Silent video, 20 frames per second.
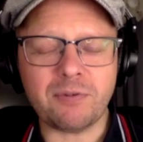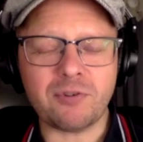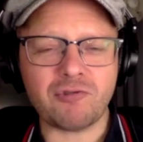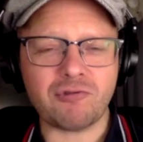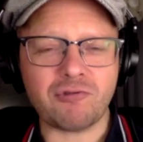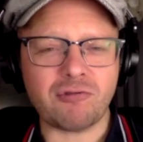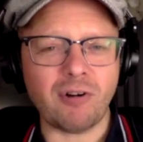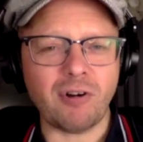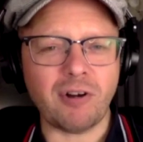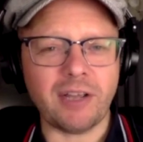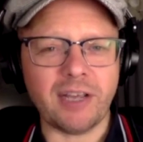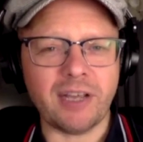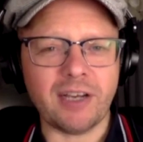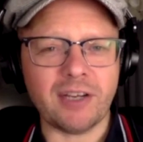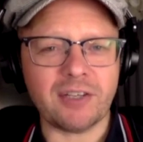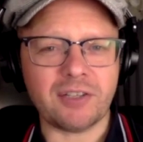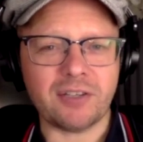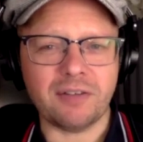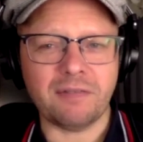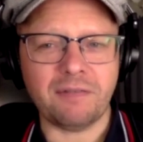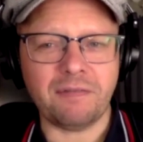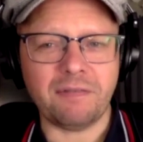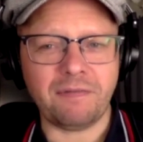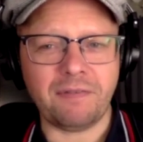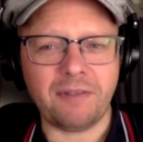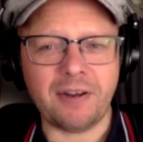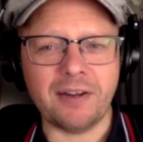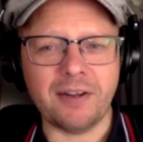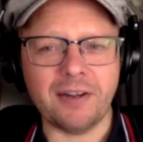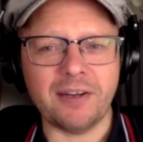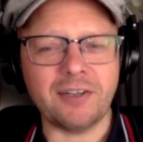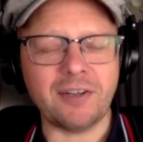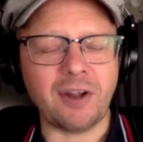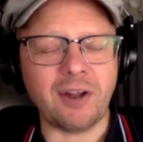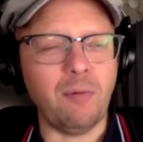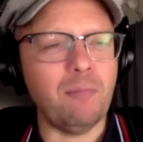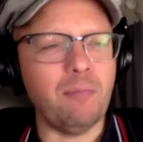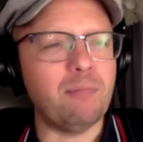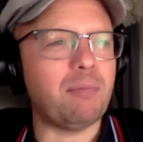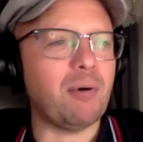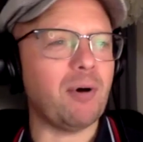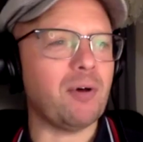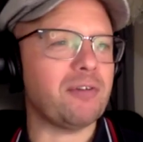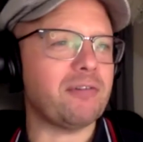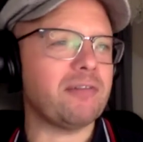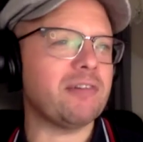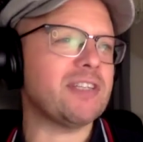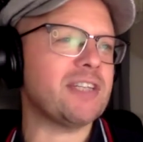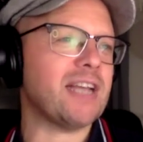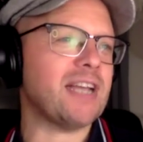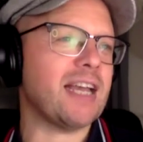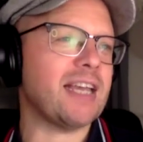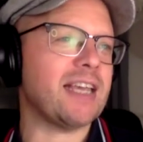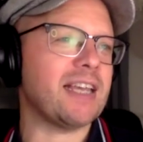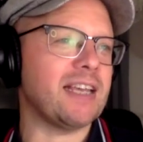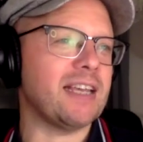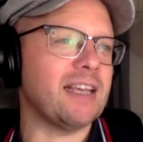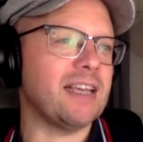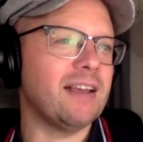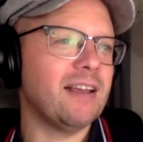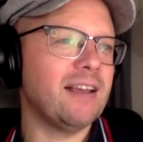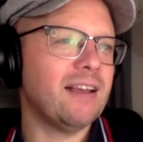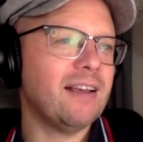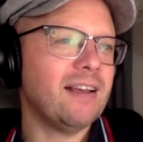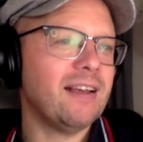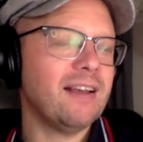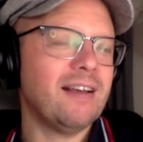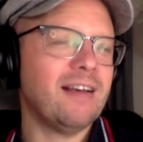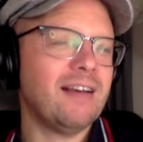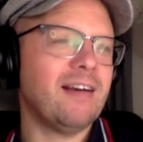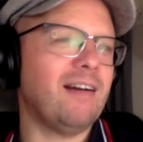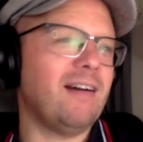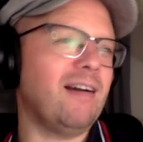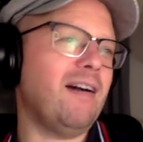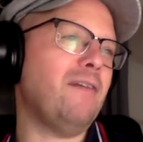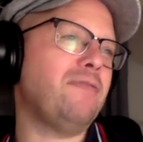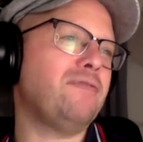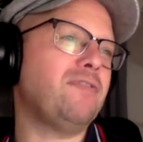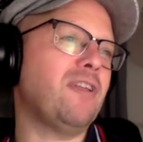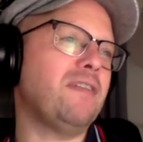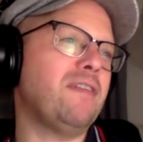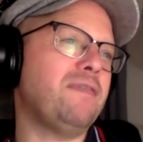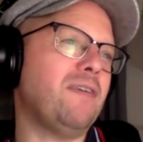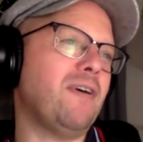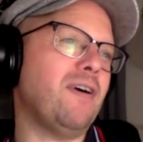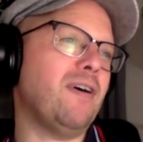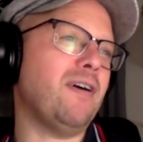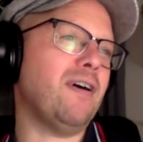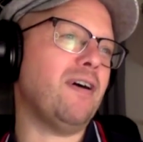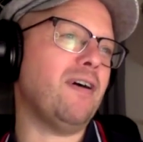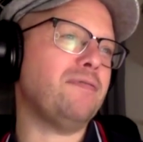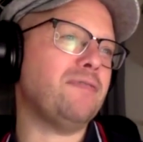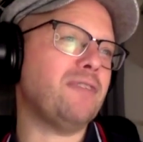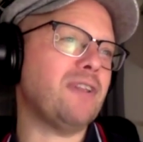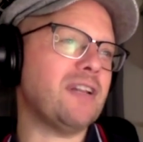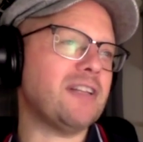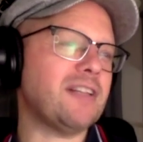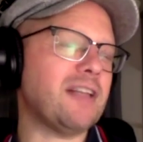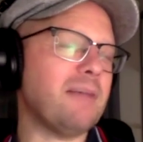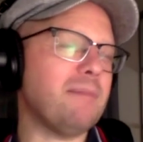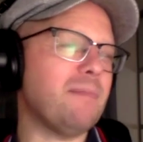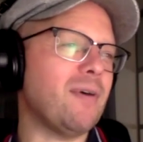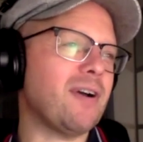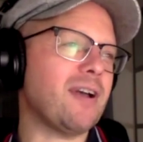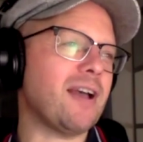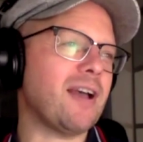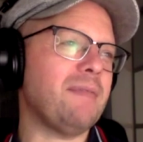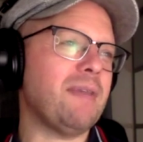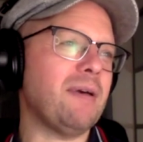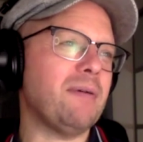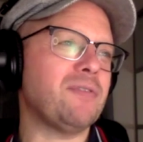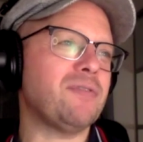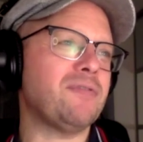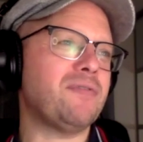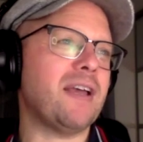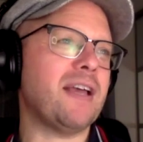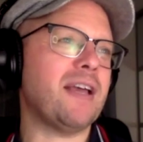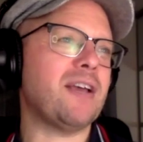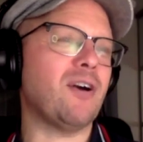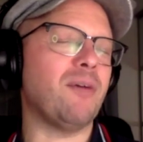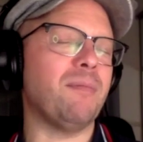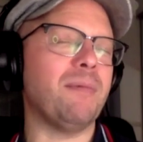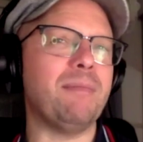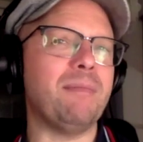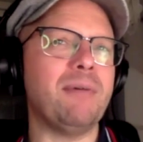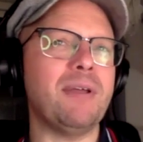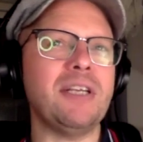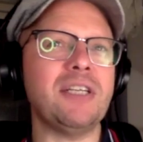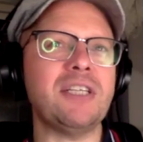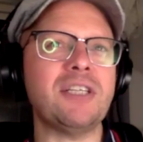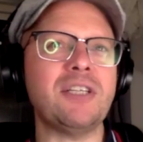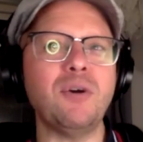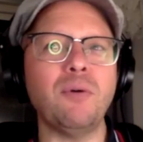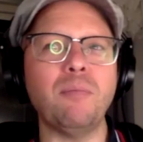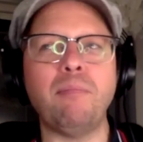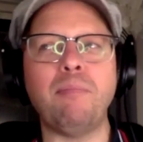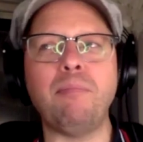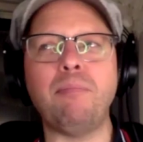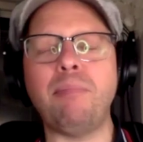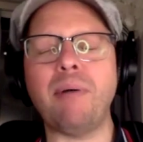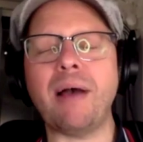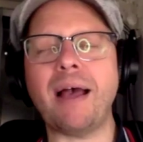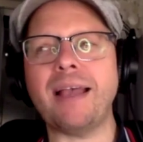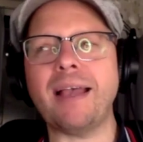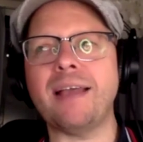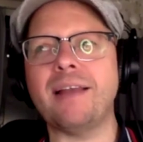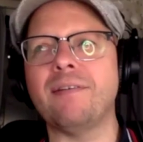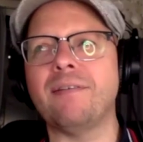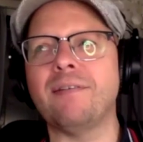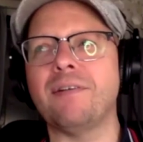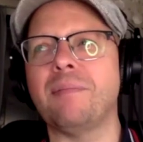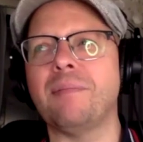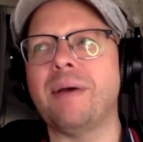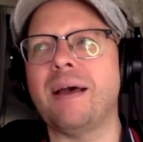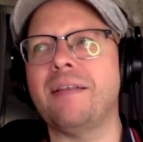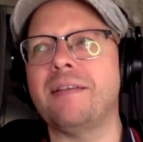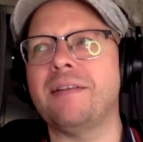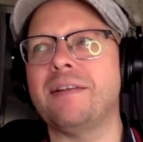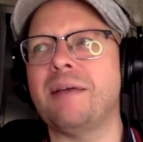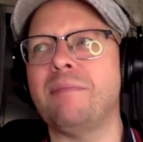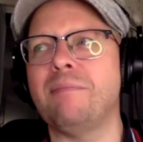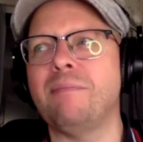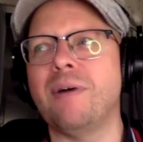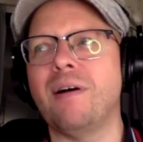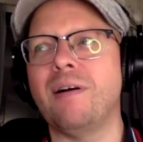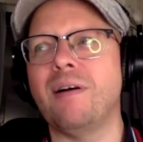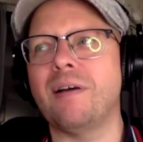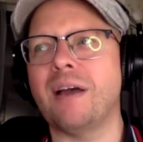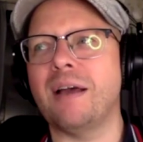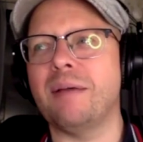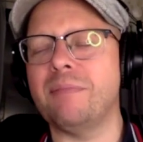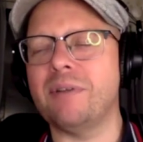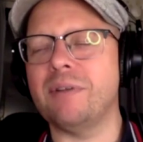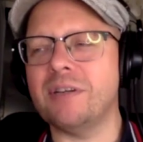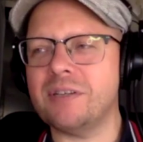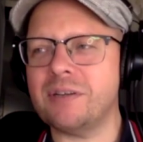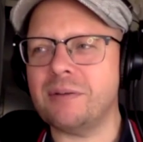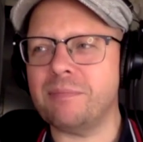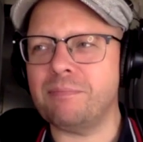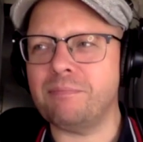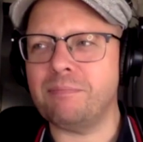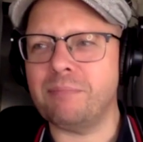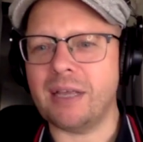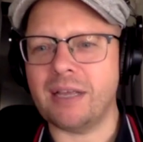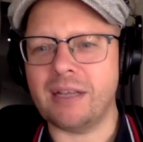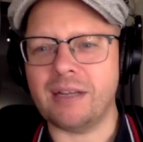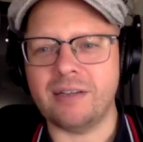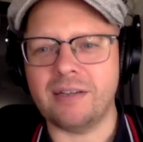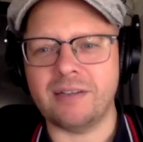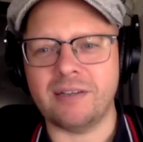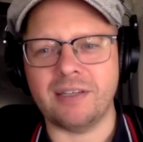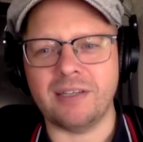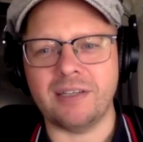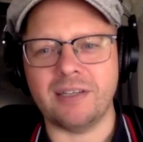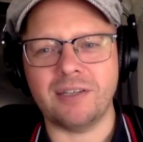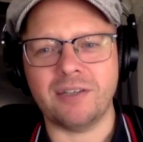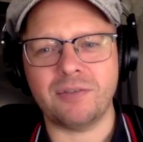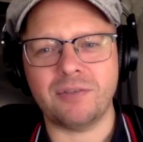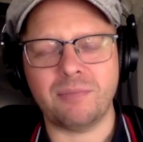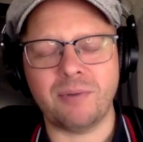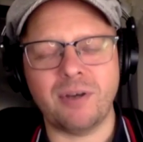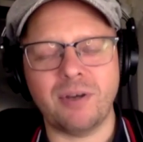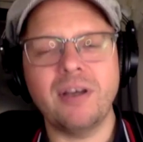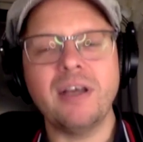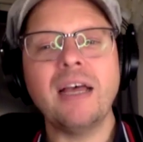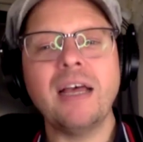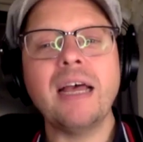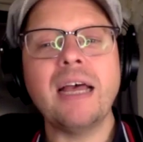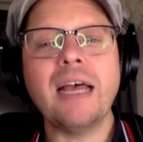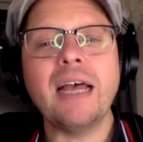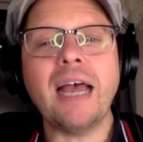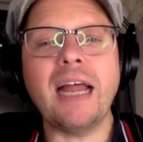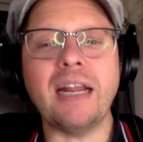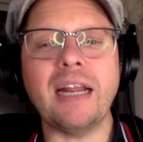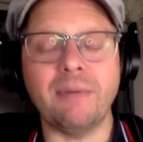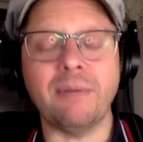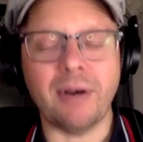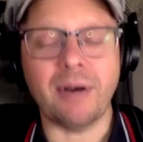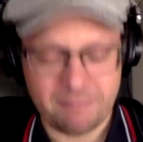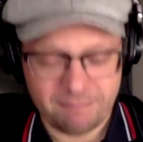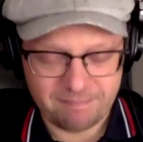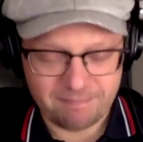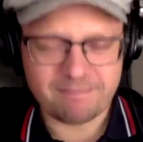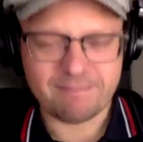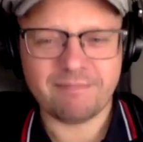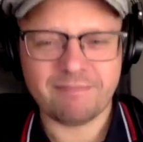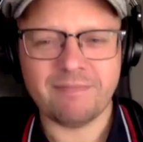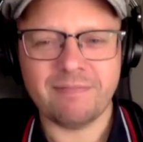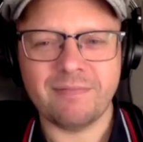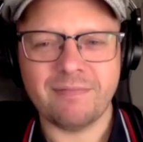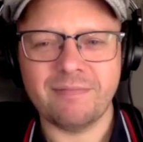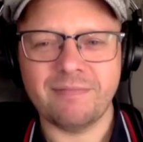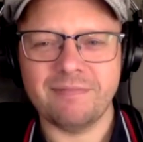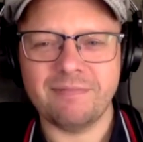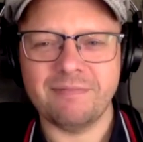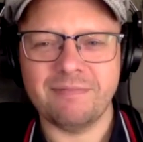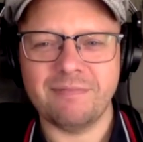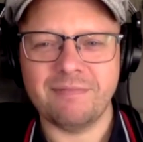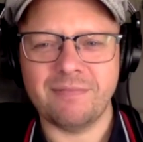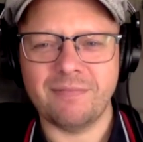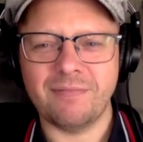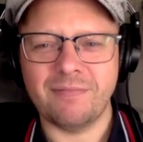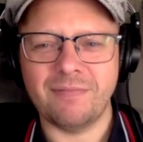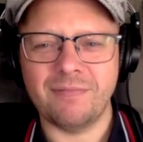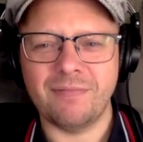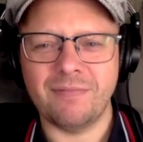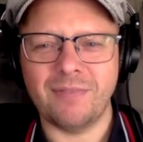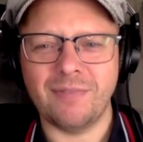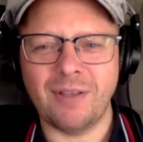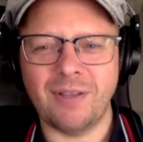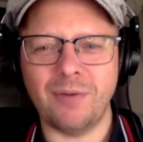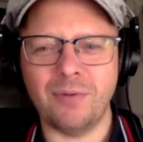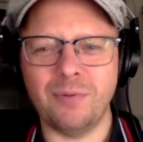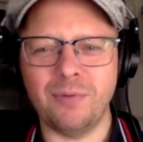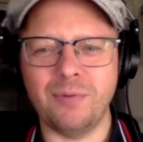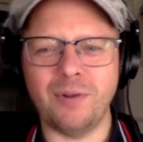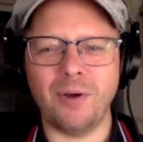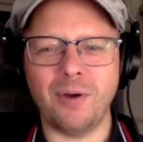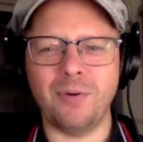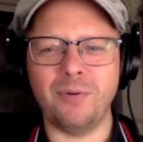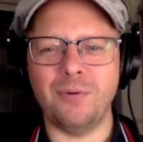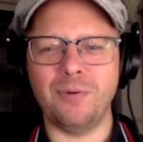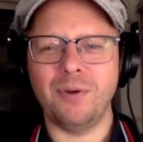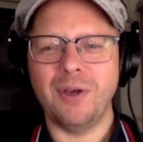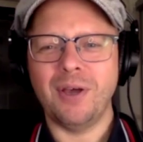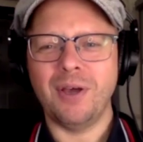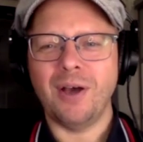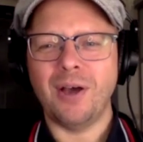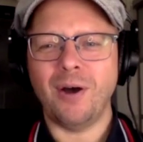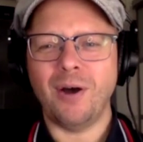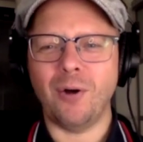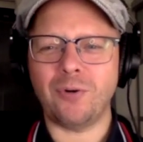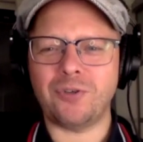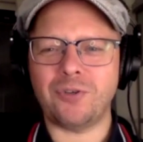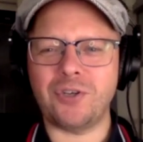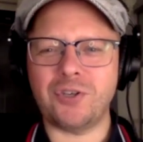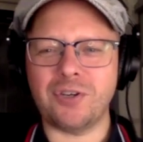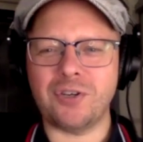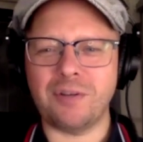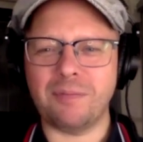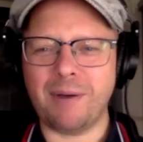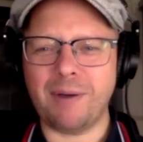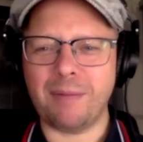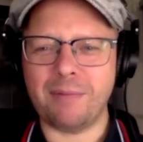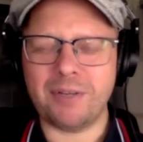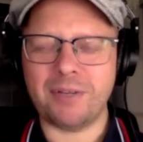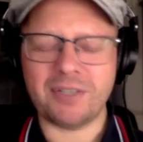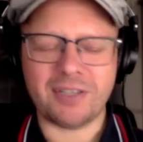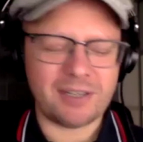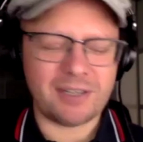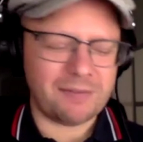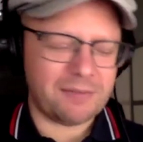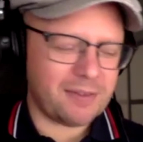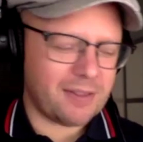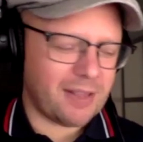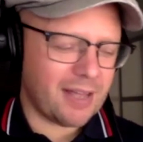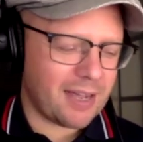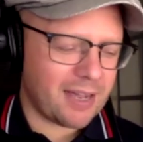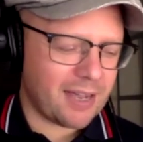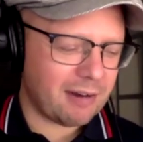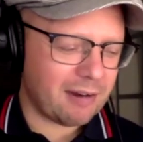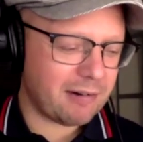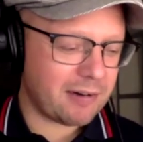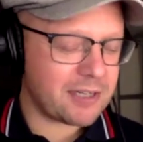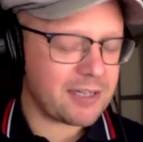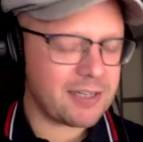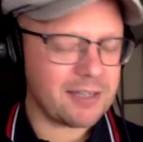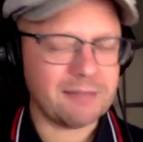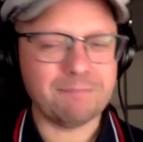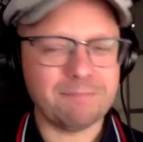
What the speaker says: trolling us that Finland don't bother attacking. After the Denmark game, that was fair comment, but he's still banging on about the Denmark game, and it's a bit tedious. But anyway, no oxygen of publicity for that character.